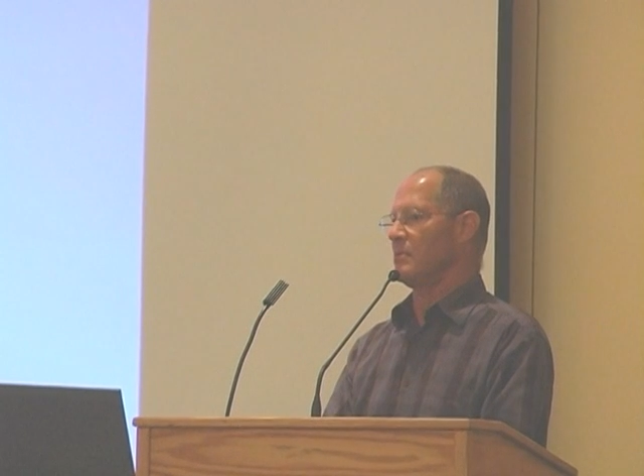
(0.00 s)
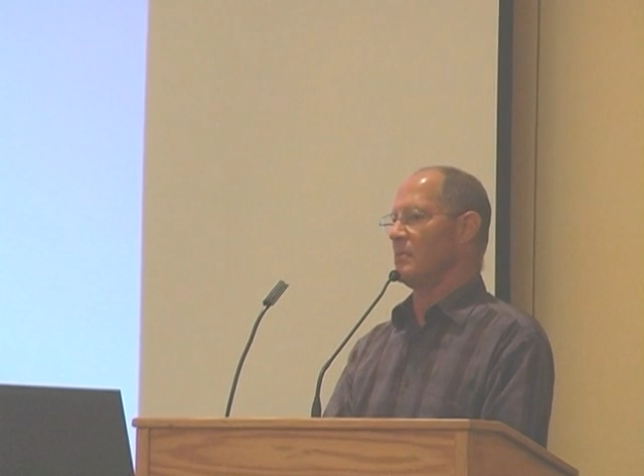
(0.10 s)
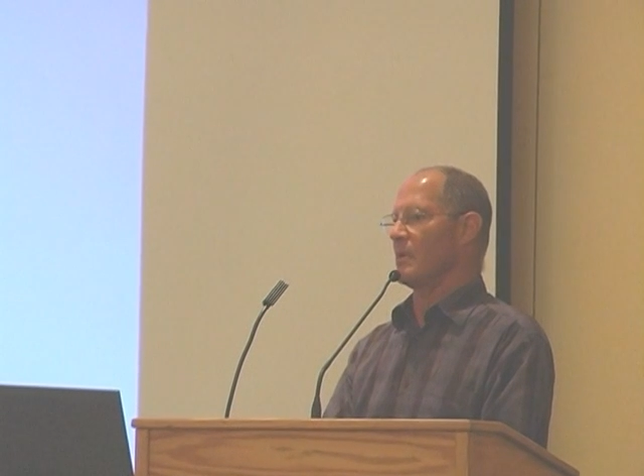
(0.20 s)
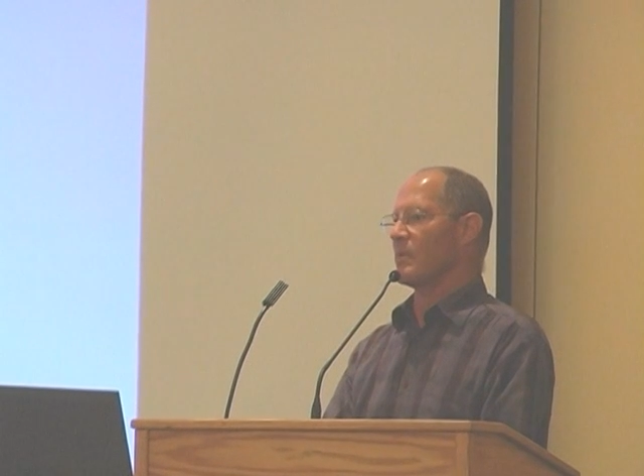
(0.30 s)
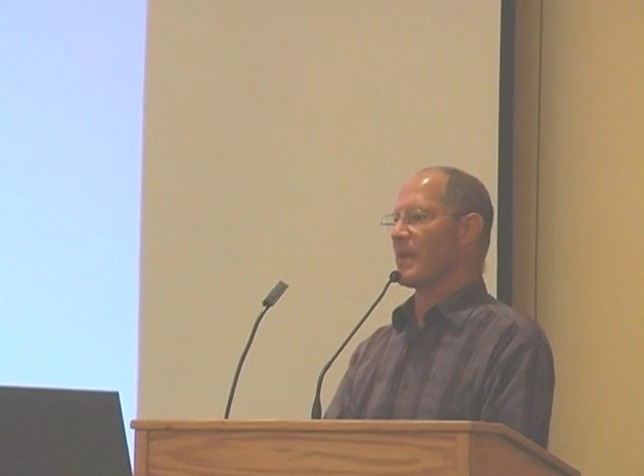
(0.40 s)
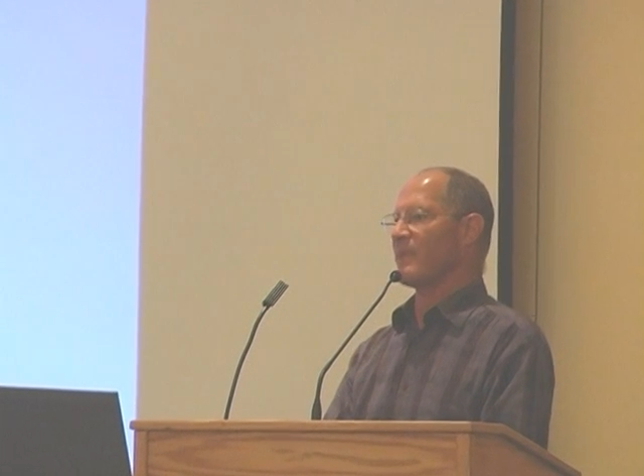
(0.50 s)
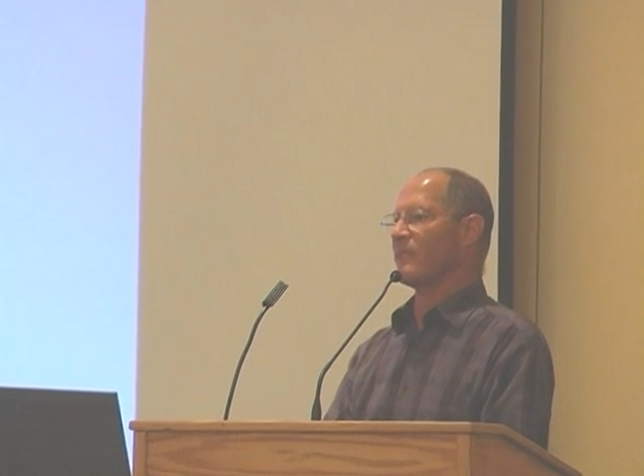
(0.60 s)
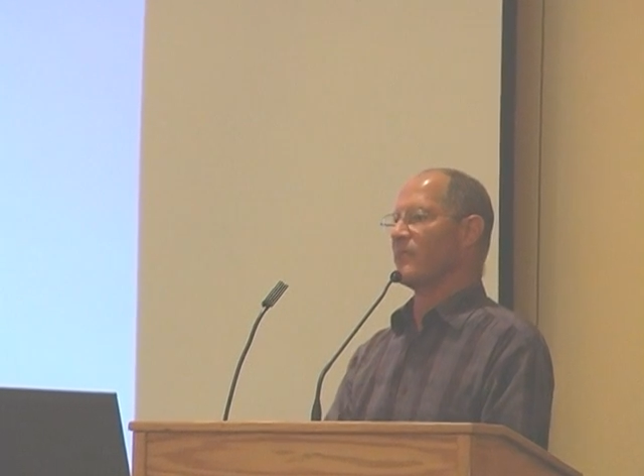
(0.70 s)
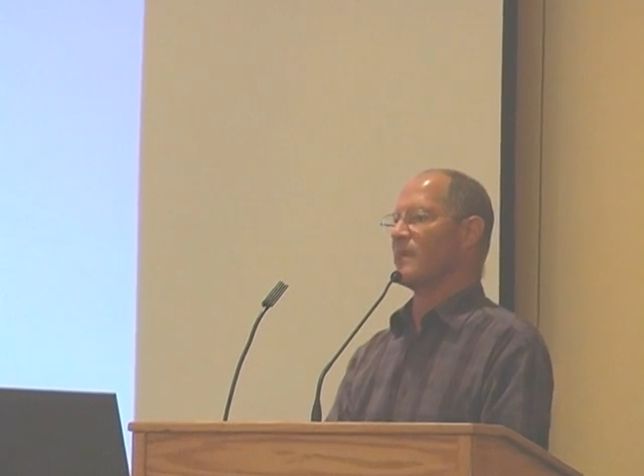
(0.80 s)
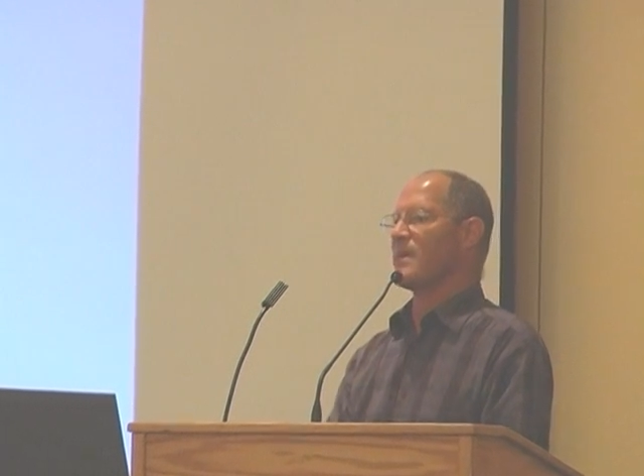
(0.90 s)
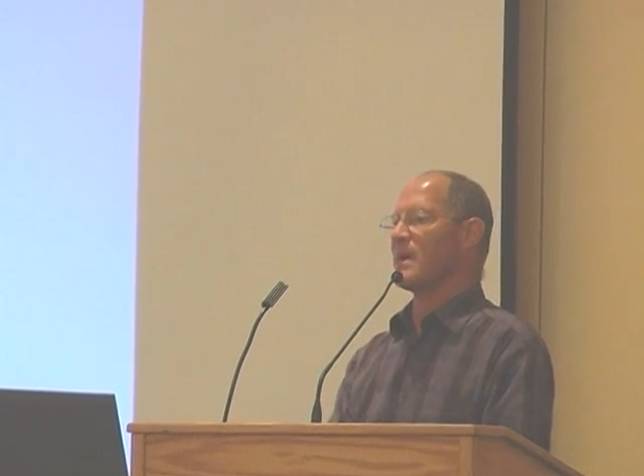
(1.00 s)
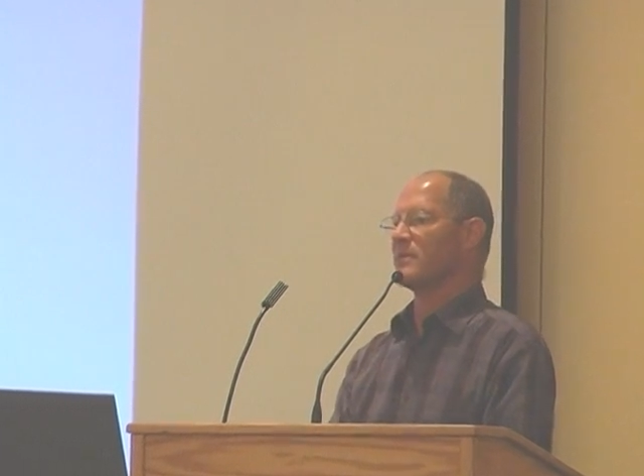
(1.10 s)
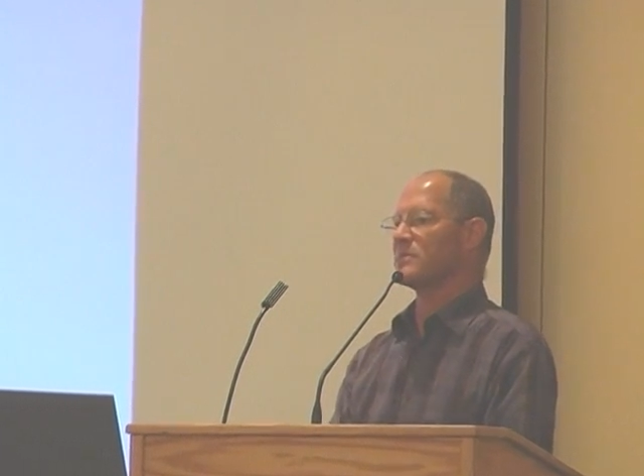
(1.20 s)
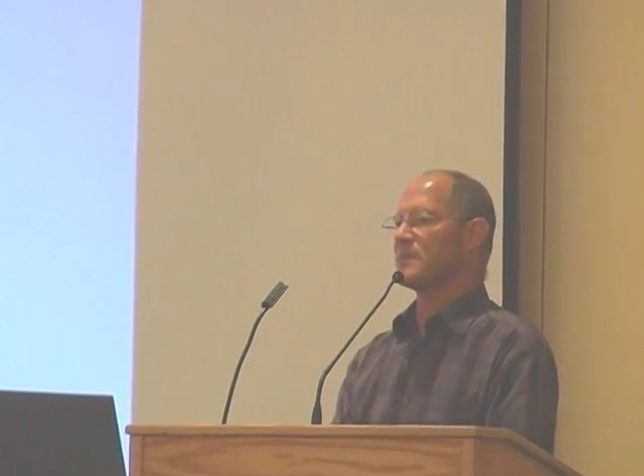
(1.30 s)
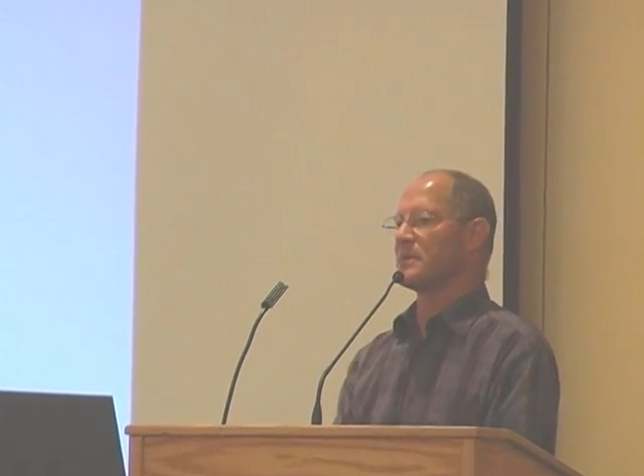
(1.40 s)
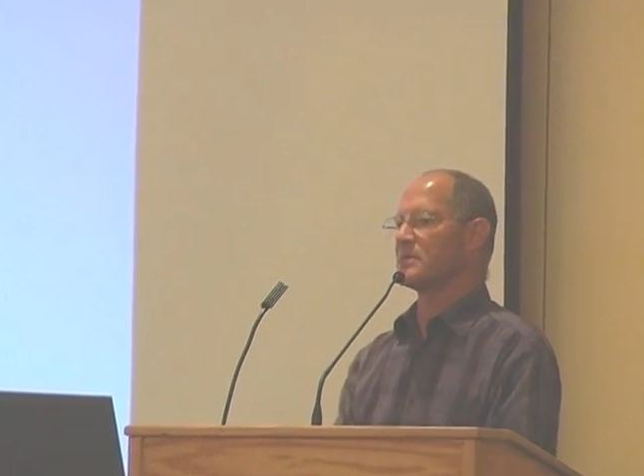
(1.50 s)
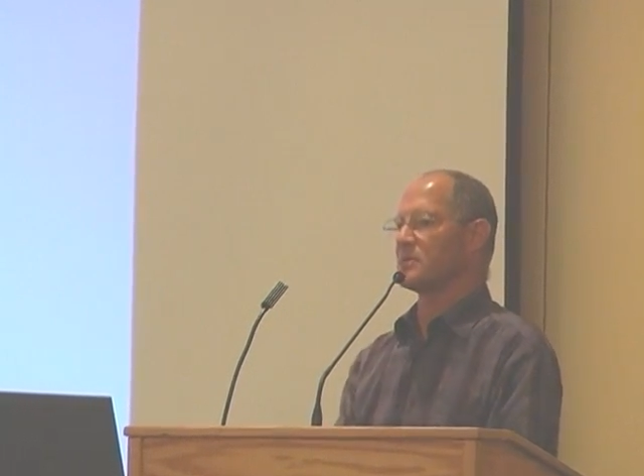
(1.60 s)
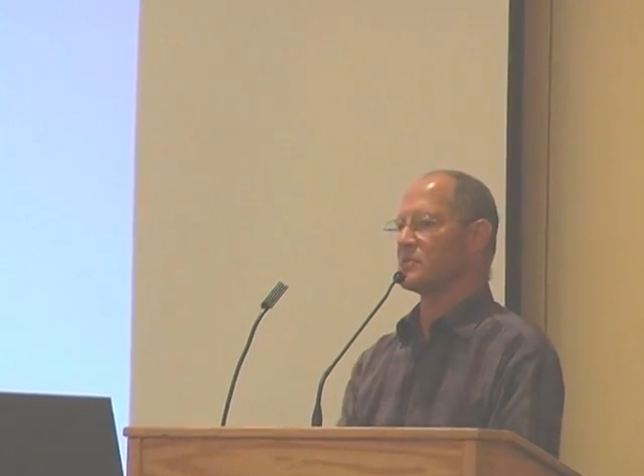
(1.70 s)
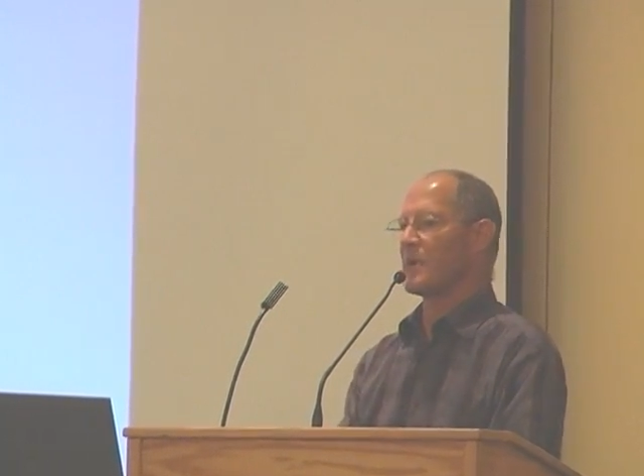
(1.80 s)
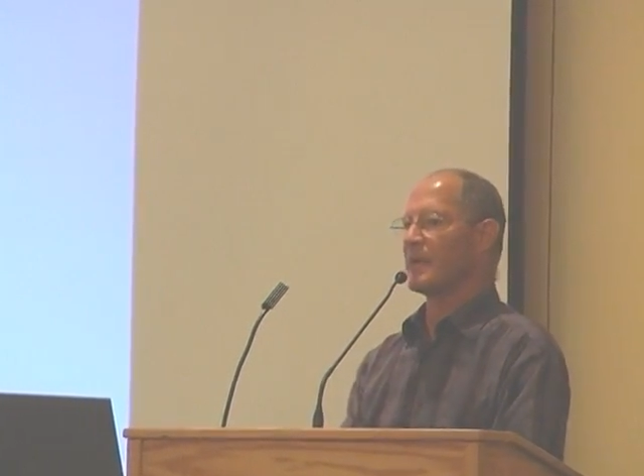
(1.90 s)
you know, we have a fair amount of experience
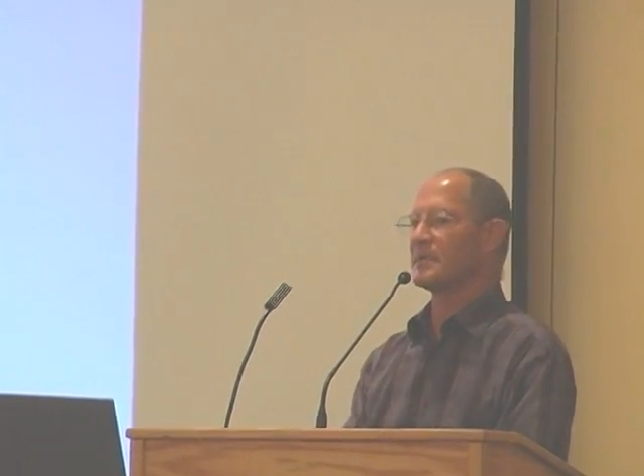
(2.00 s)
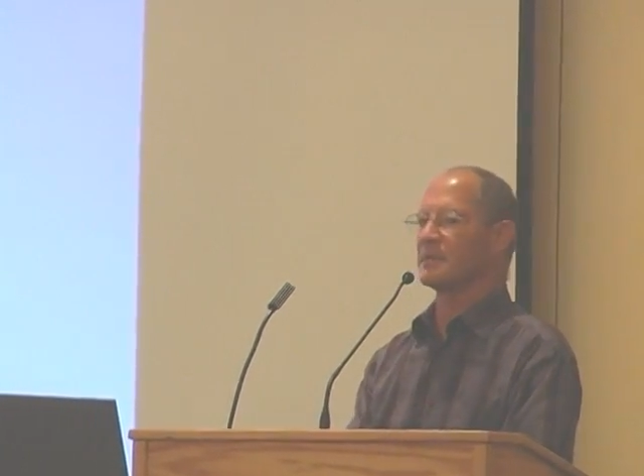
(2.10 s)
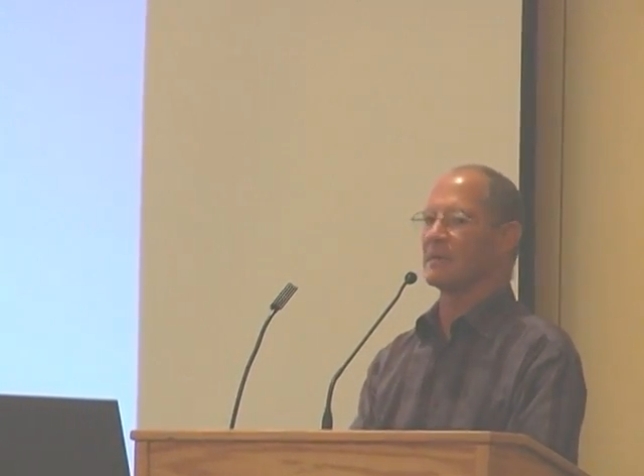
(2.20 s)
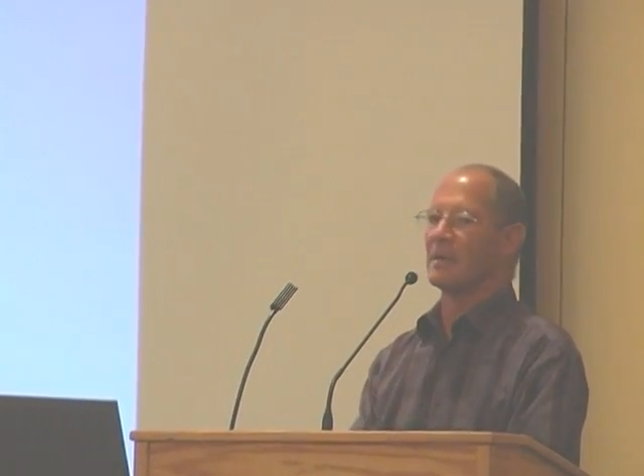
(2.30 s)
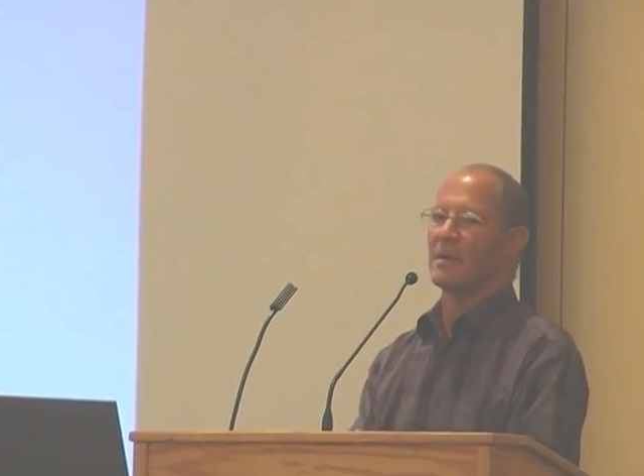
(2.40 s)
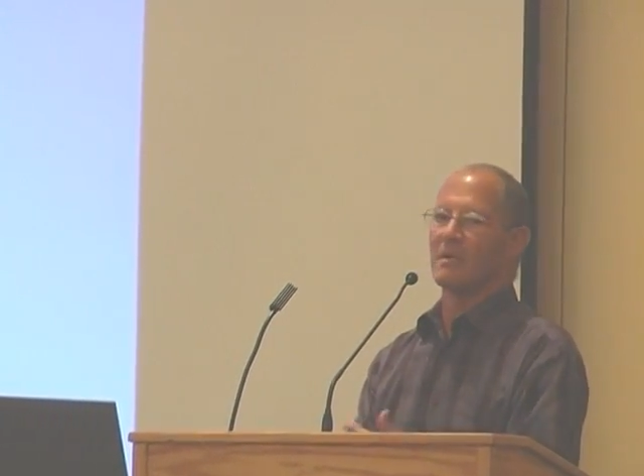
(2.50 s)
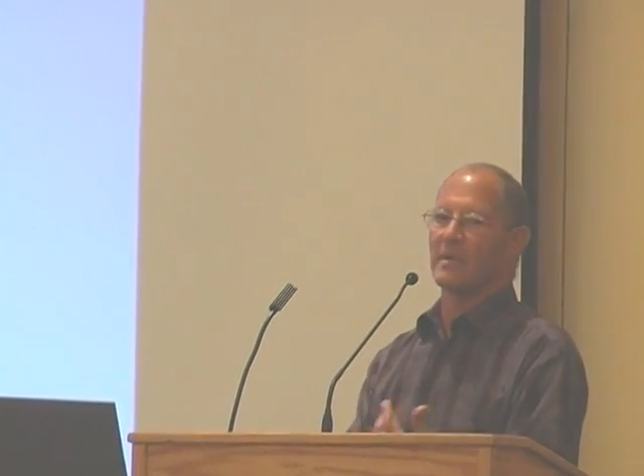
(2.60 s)
in trying to